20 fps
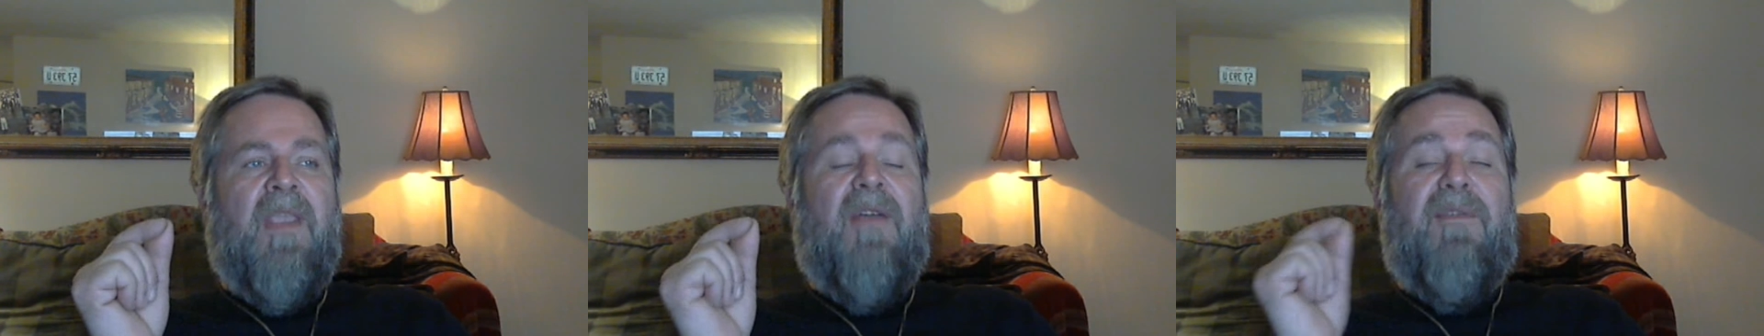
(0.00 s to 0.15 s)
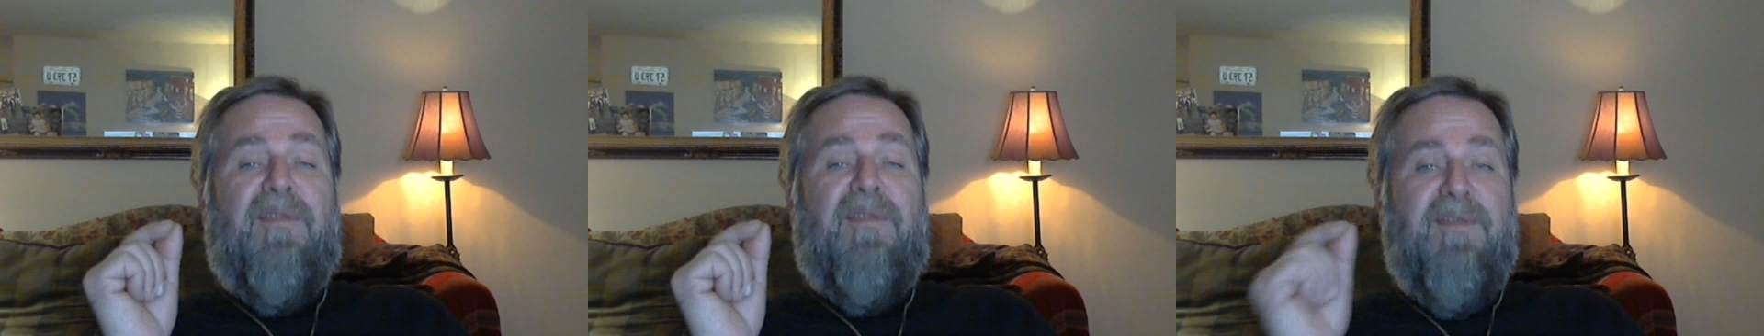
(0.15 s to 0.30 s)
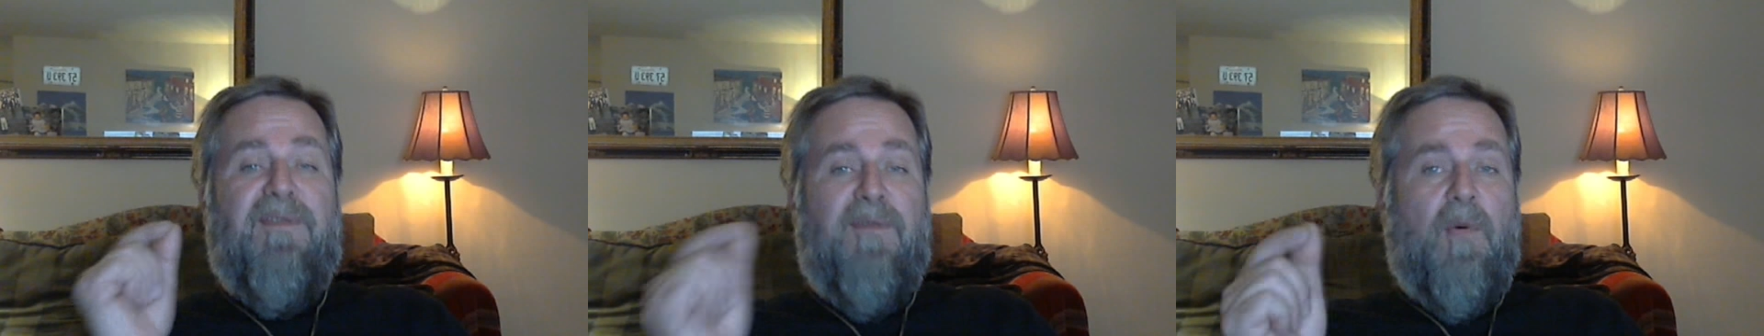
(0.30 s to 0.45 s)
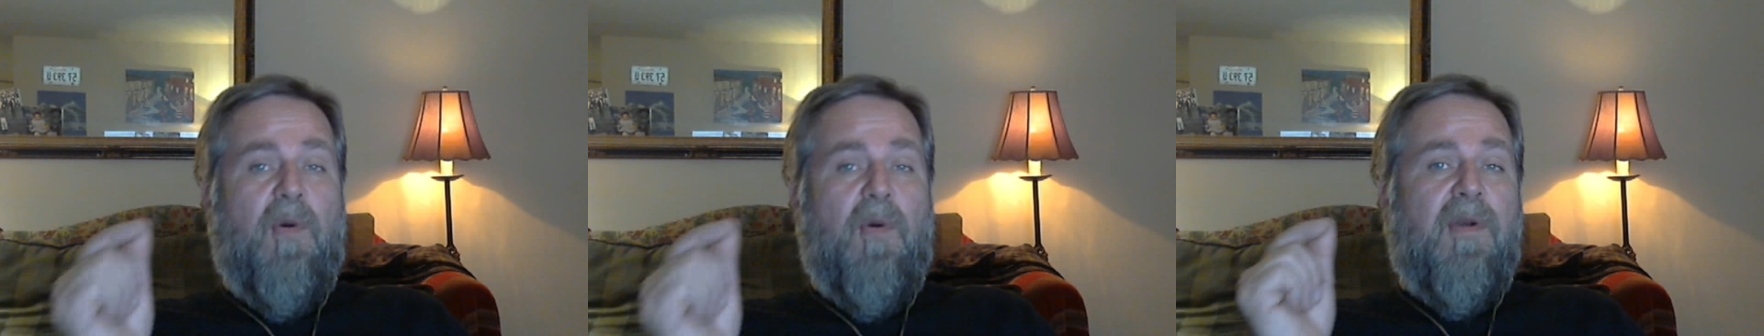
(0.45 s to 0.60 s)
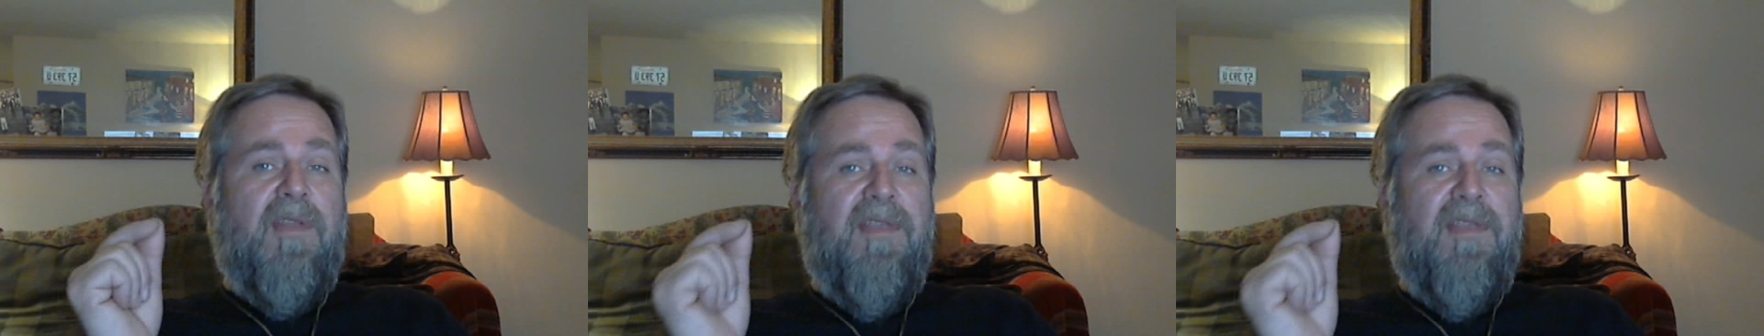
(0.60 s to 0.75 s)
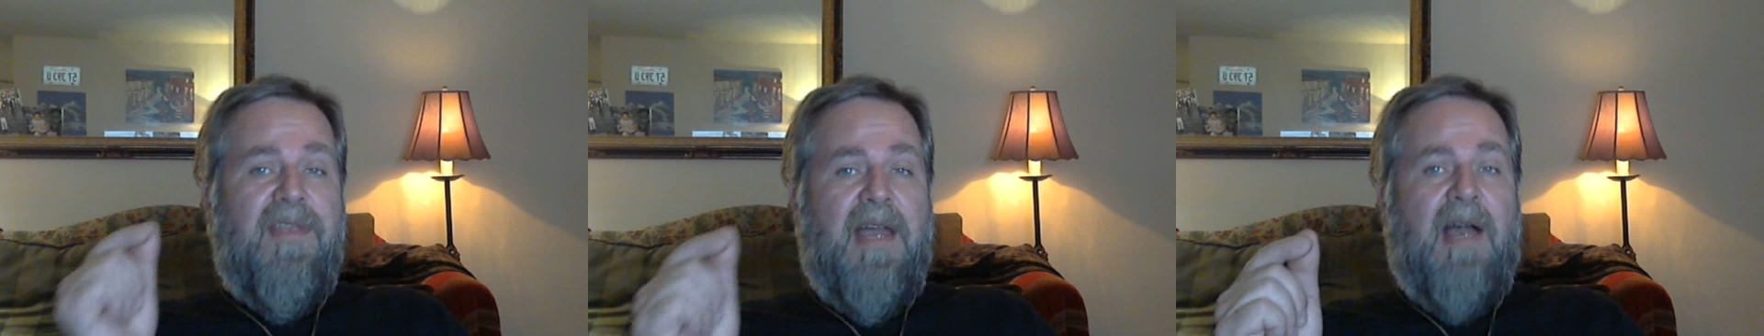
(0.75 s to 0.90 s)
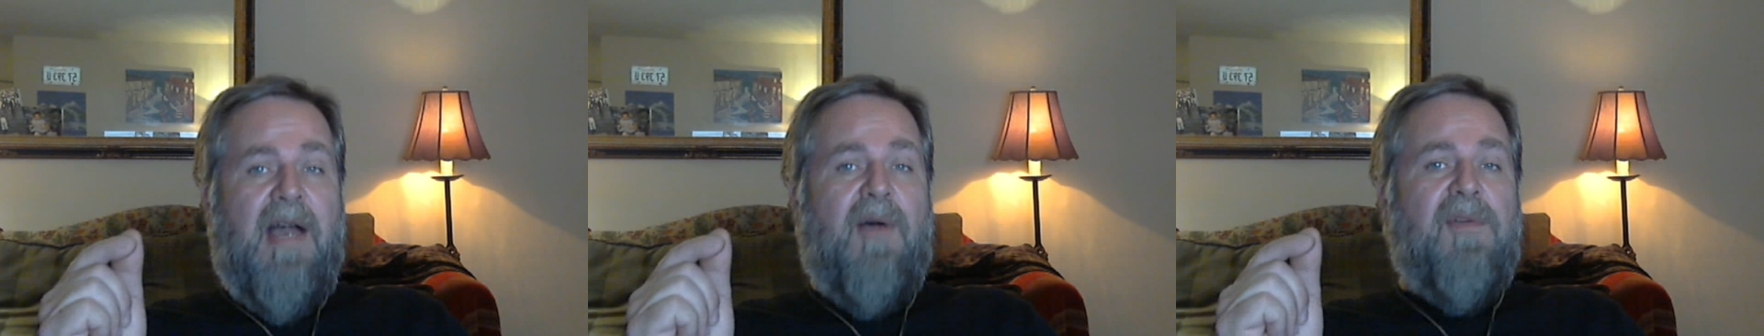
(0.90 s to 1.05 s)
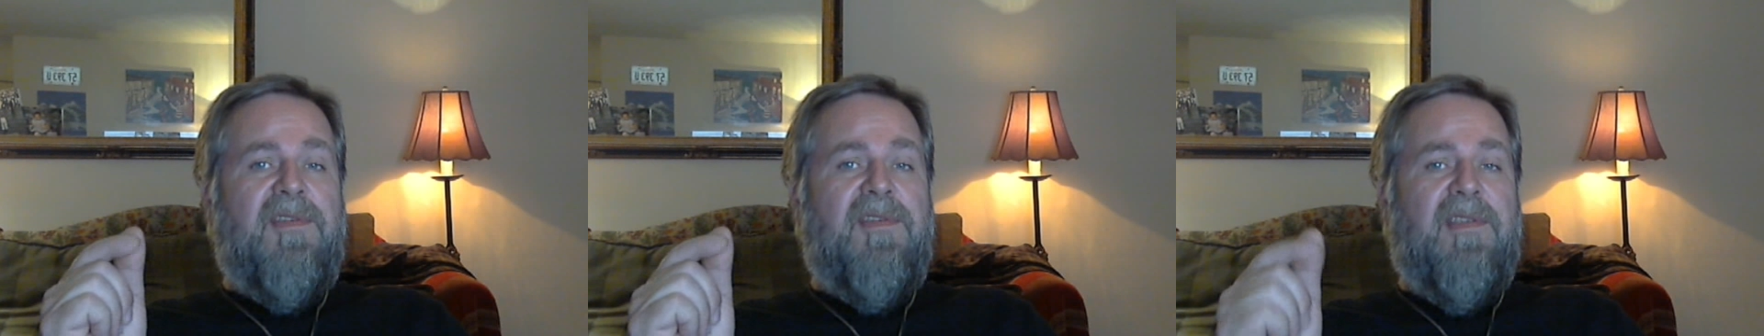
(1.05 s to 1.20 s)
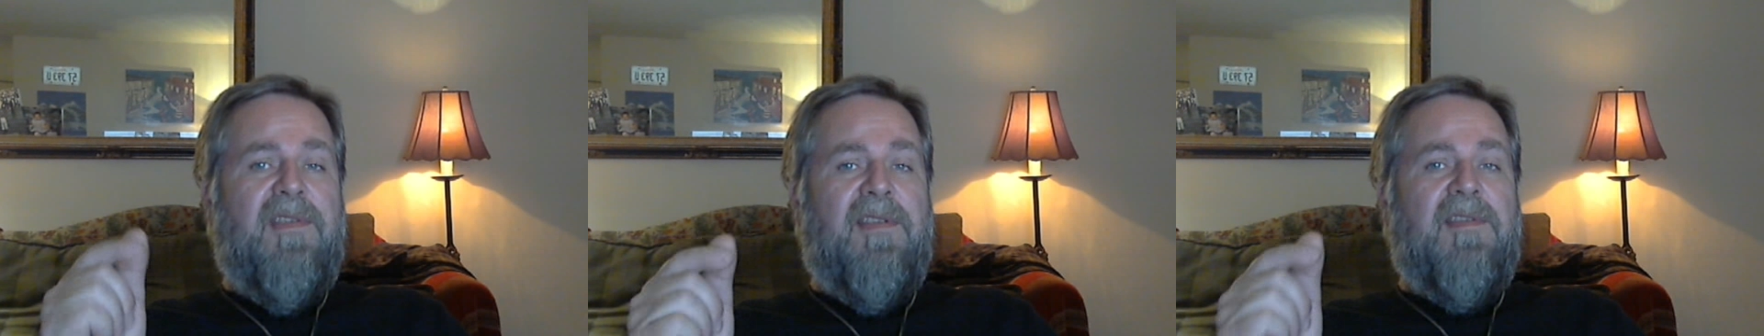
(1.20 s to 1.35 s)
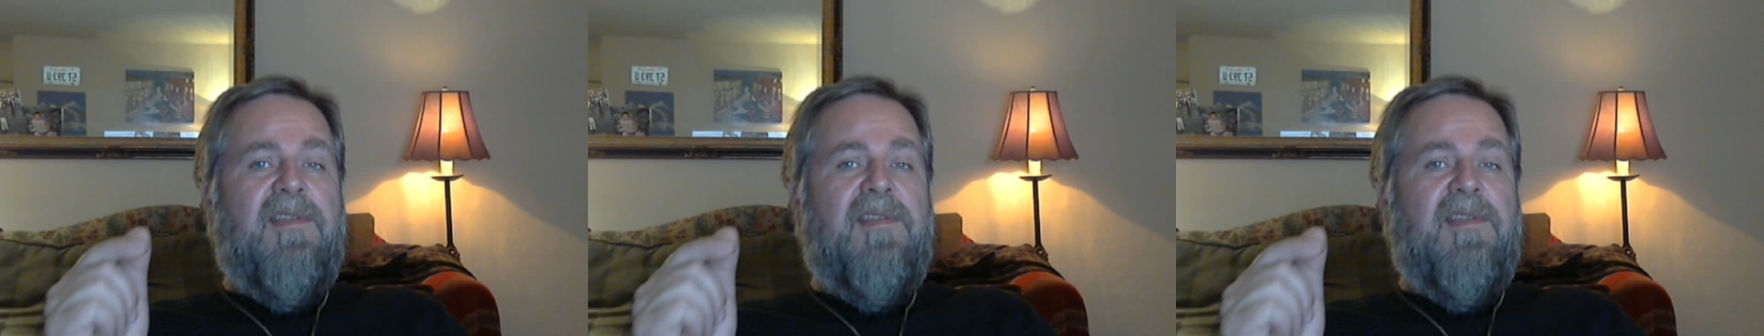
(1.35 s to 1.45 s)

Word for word: 4,000